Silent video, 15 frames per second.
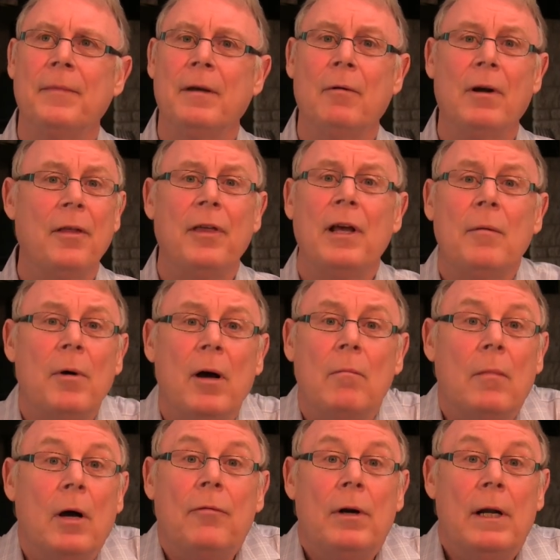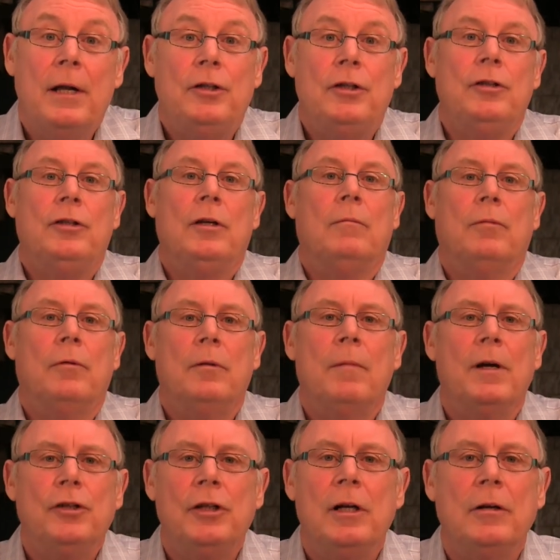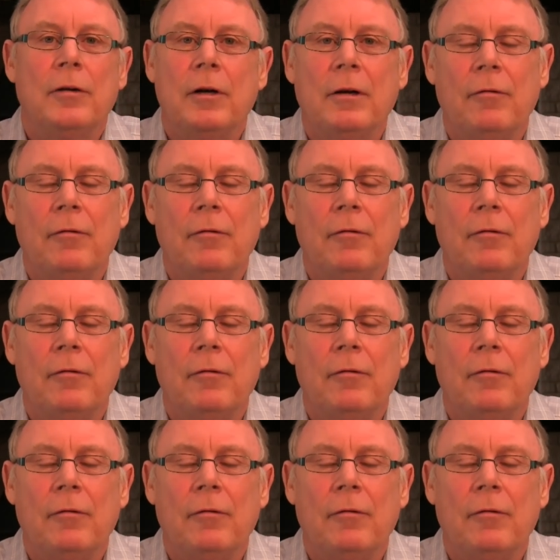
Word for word: When I think about my relationship with my children